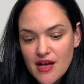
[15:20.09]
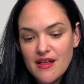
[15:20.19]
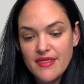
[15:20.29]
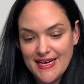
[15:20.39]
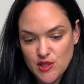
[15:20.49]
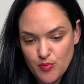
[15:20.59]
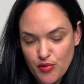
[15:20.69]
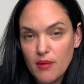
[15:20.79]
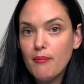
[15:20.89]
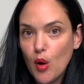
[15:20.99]
that's
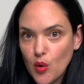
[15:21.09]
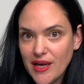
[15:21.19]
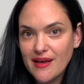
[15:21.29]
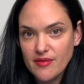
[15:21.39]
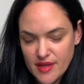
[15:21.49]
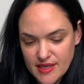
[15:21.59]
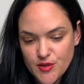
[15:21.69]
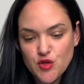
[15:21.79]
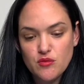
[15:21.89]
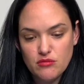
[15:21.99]
promoting
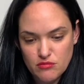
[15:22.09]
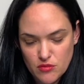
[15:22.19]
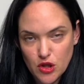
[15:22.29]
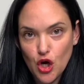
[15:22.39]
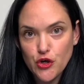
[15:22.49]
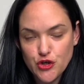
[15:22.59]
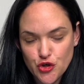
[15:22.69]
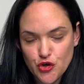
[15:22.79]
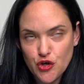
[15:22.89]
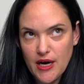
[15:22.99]
this
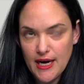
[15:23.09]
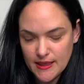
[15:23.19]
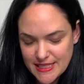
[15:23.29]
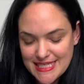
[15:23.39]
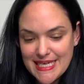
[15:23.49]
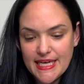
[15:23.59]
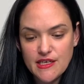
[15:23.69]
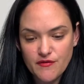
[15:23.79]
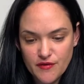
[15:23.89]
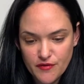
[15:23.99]
larger state
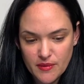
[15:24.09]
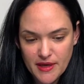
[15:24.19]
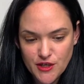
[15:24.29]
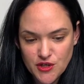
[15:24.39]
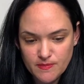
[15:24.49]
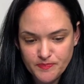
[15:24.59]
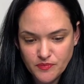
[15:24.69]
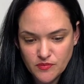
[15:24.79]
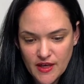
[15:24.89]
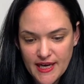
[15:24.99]
of inflammation,
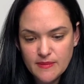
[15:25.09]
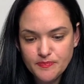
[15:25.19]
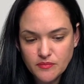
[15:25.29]
okay?